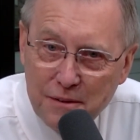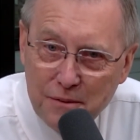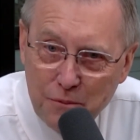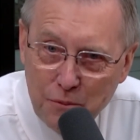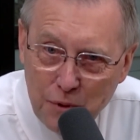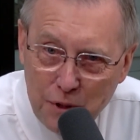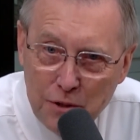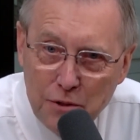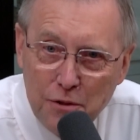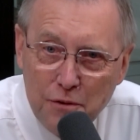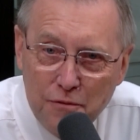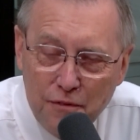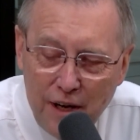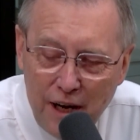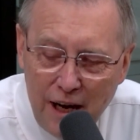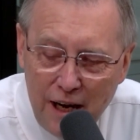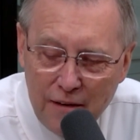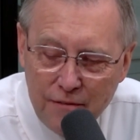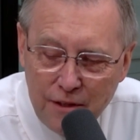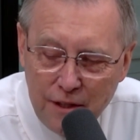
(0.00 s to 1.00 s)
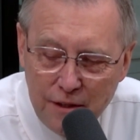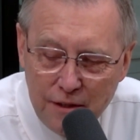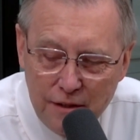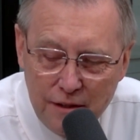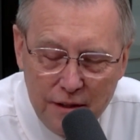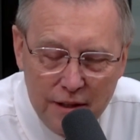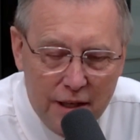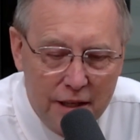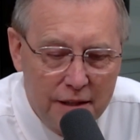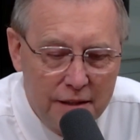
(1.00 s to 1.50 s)
We survived it,
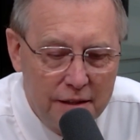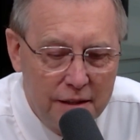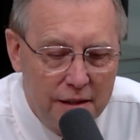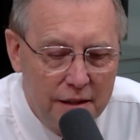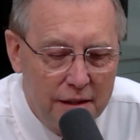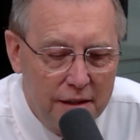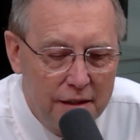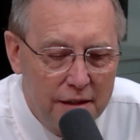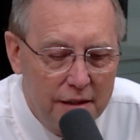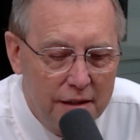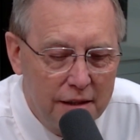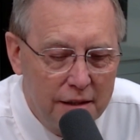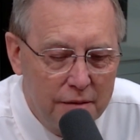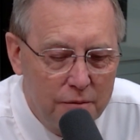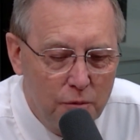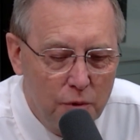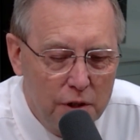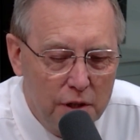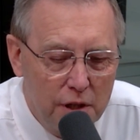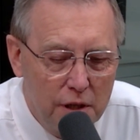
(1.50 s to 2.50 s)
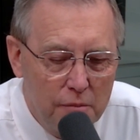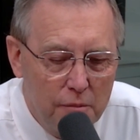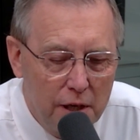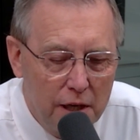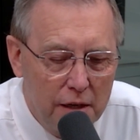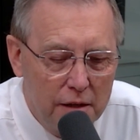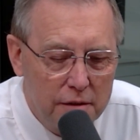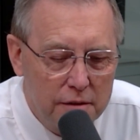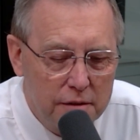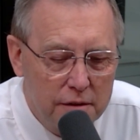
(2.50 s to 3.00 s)
and we come
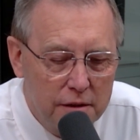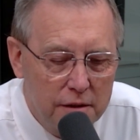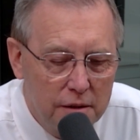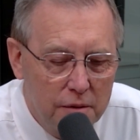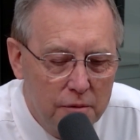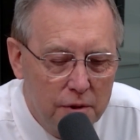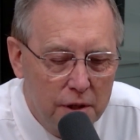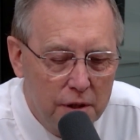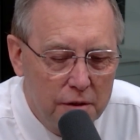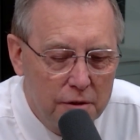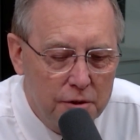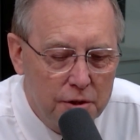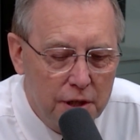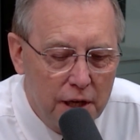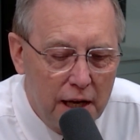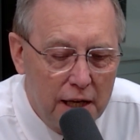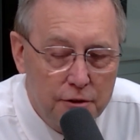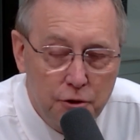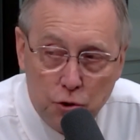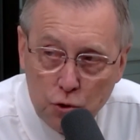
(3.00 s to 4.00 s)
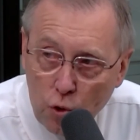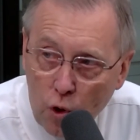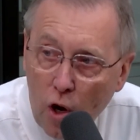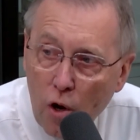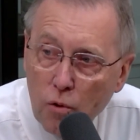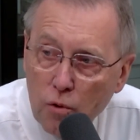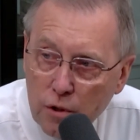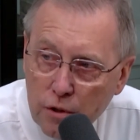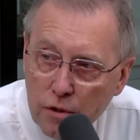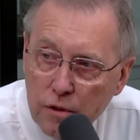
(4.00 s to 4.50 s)
out on the other side
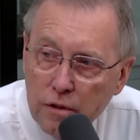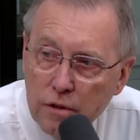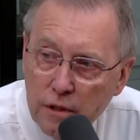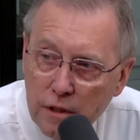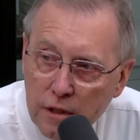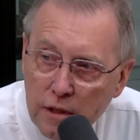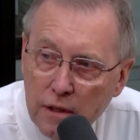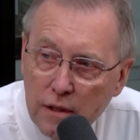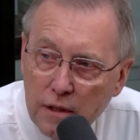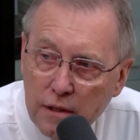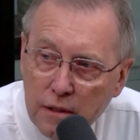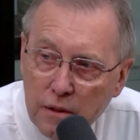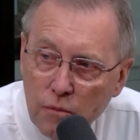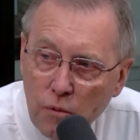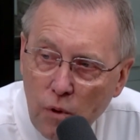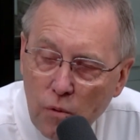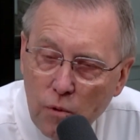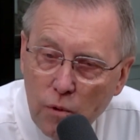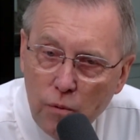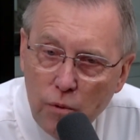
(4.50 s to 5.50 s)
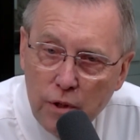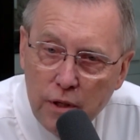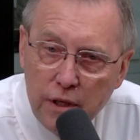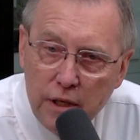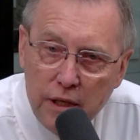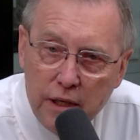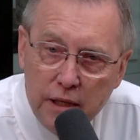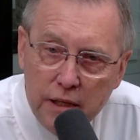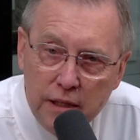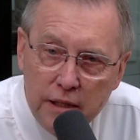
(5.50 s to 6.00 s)
stronger than what we went
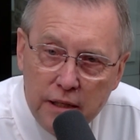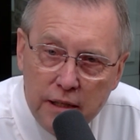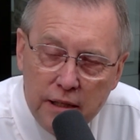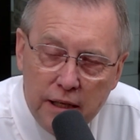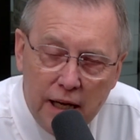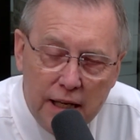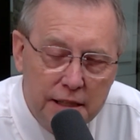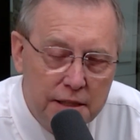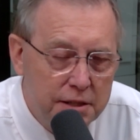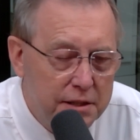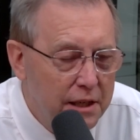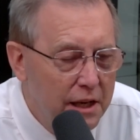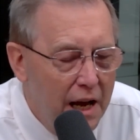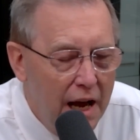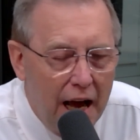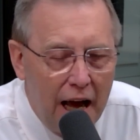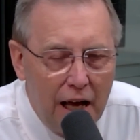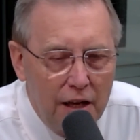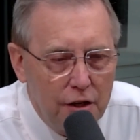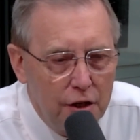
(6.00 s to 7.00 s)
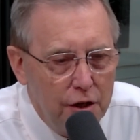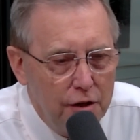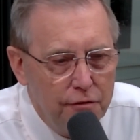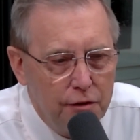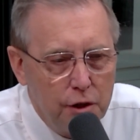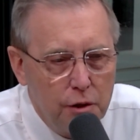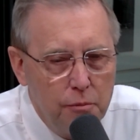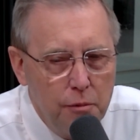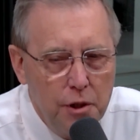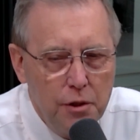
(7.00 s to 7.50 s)
in. And I love the
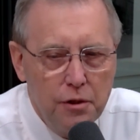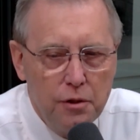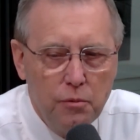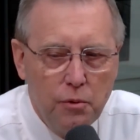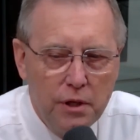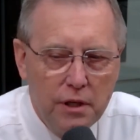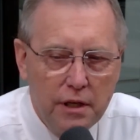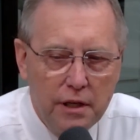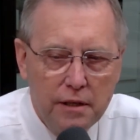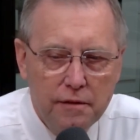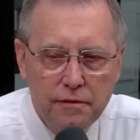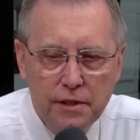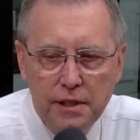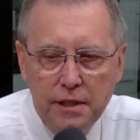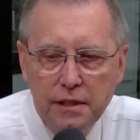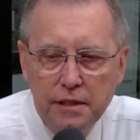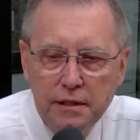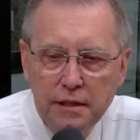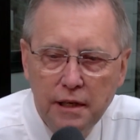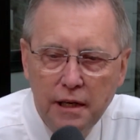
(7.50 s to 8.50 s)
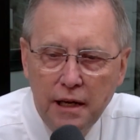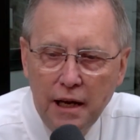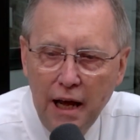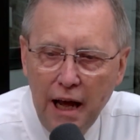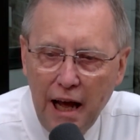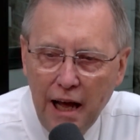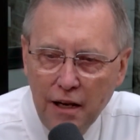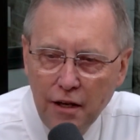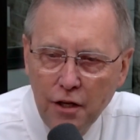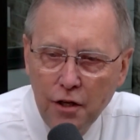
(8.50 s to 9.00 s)
community we live in.
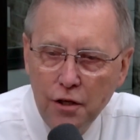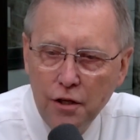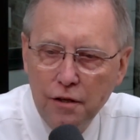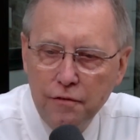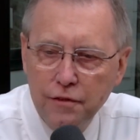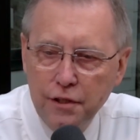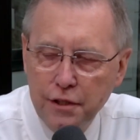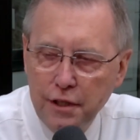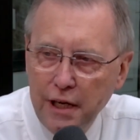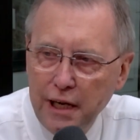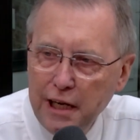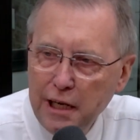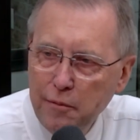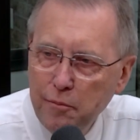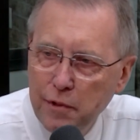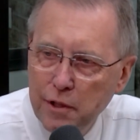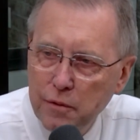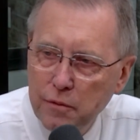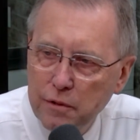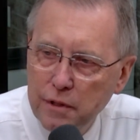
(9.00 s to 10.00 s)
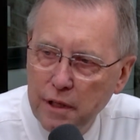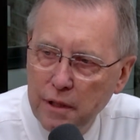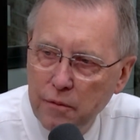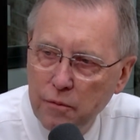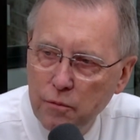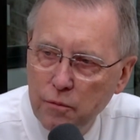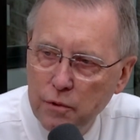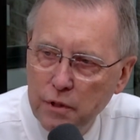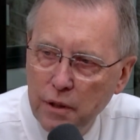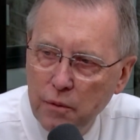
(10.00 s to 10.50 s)
I love the team
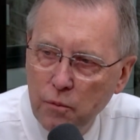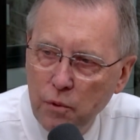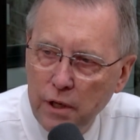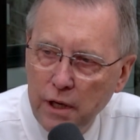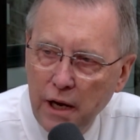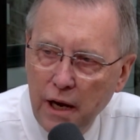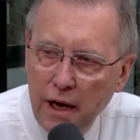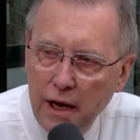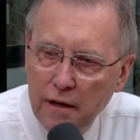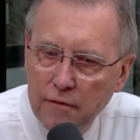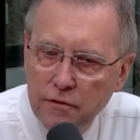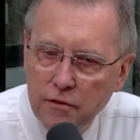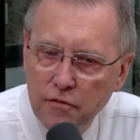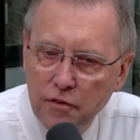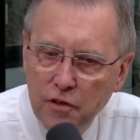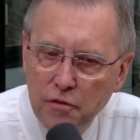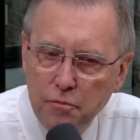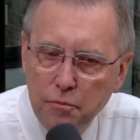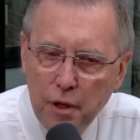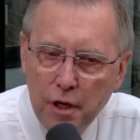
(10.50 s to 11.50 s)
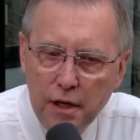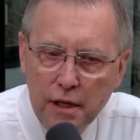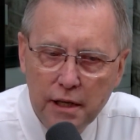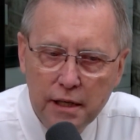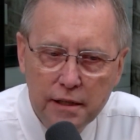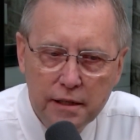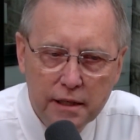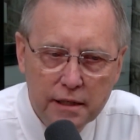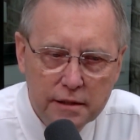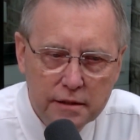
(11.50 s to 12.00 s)
that we have of everybody that